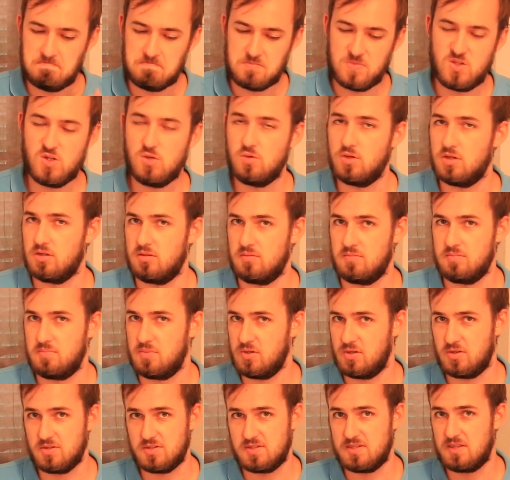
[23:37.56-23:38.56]
do it,
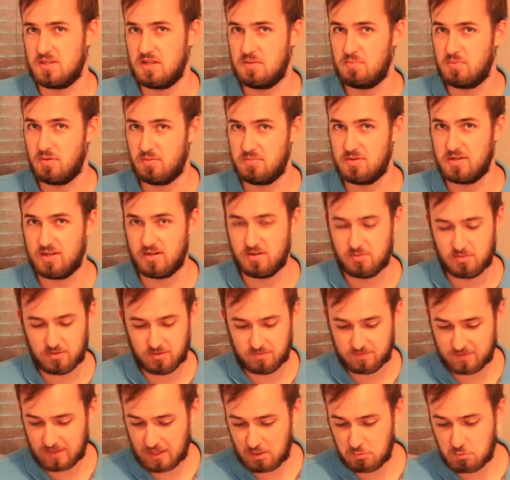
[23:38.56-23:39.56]
because they're probably going to,
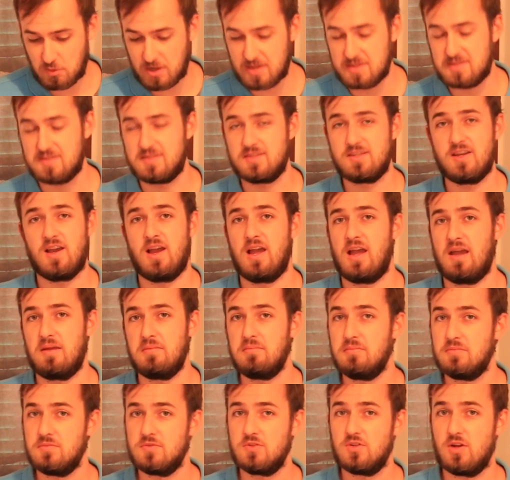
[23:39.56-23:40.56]
if they waste
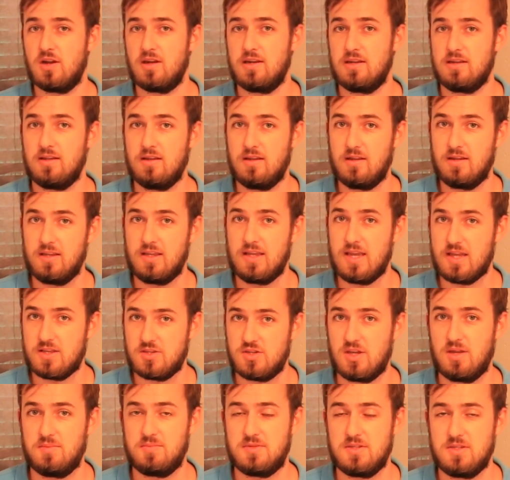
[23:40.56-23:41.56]
time trying to
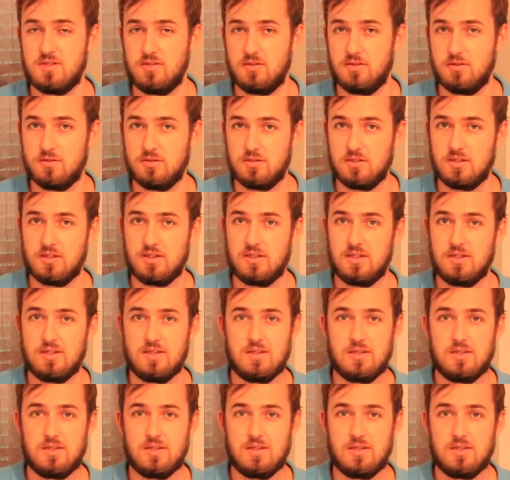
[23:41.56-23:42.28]
catch up to you,